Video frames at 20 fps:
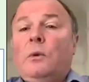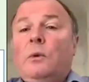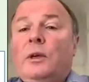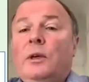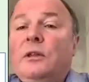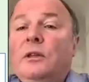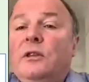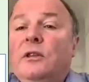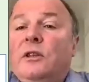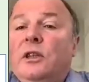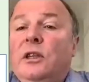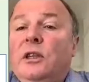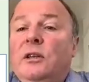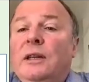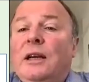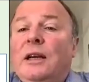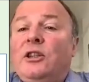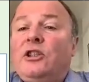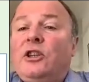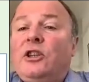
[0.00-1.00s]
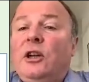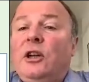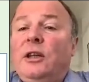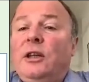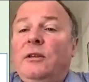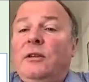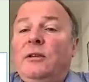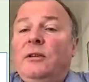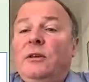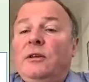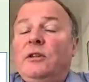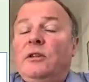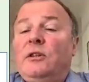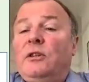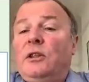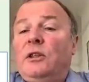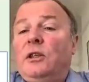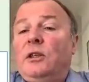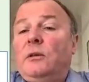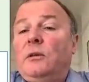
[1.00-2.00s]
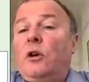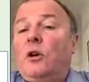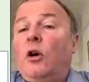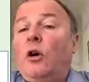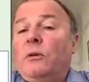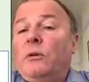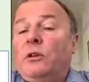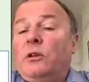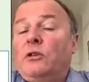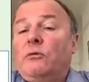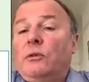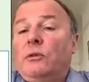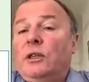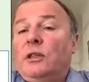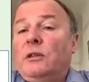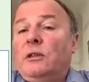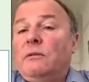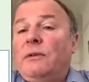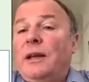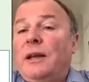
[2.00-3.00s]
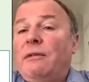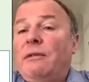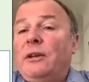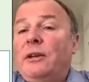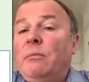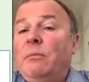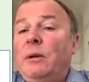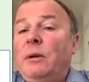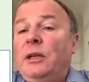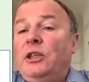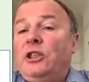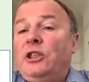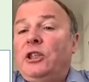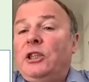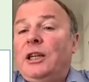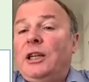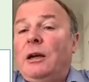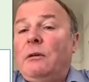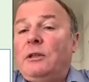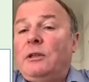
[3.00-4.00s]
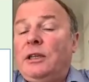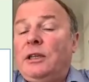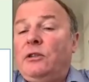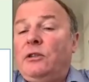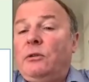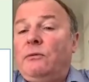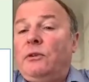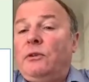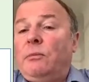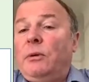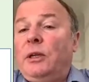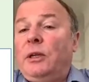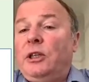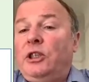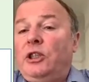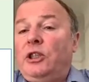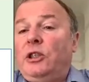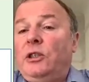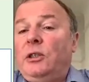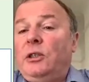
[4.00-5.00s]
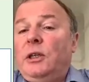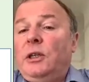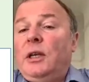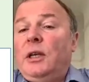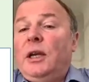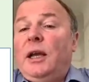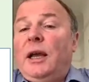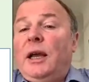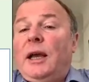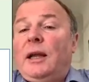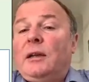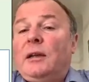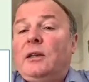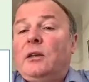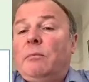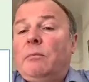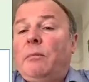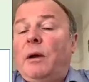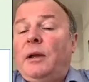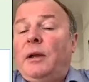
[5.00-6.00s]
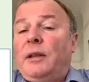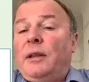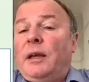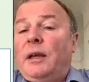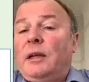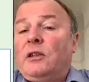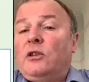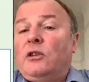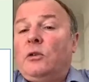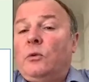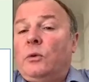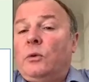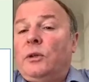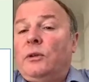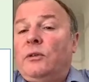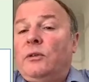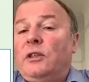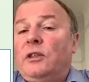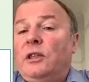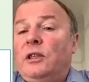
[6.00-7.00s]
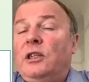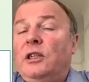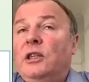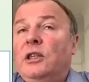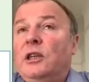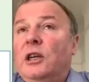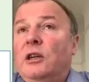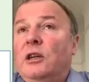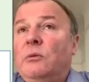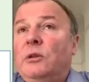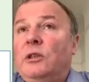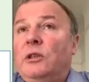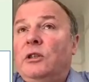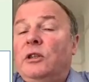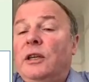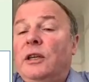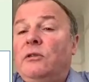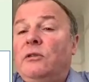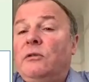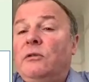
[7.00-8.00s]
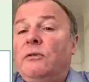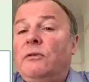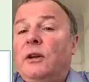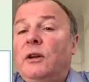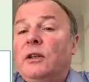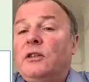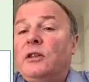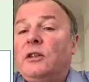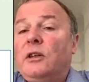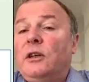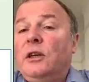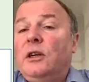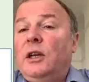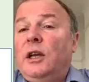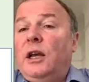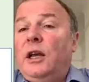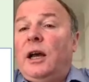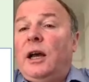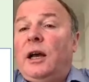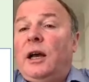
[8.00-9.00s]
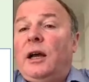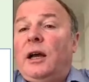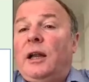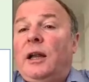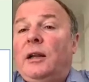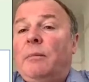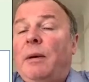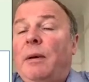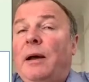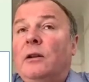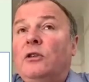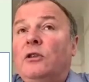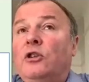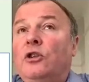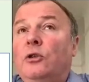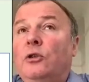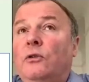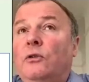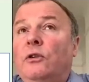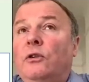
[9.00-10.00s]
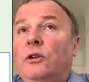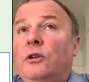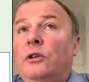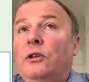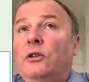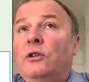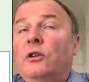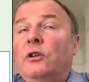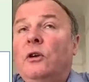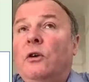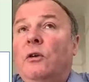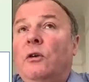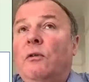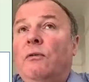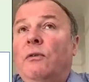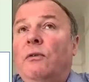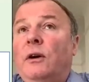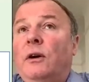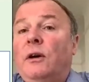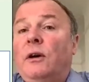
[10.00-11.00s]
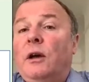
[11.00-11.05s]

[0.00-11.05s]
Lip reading: We can see nationally that the commonest reason for having an ablation now is atrial fibrillation, and combine that with CTI, which is atrial flutter, and about 2/3 of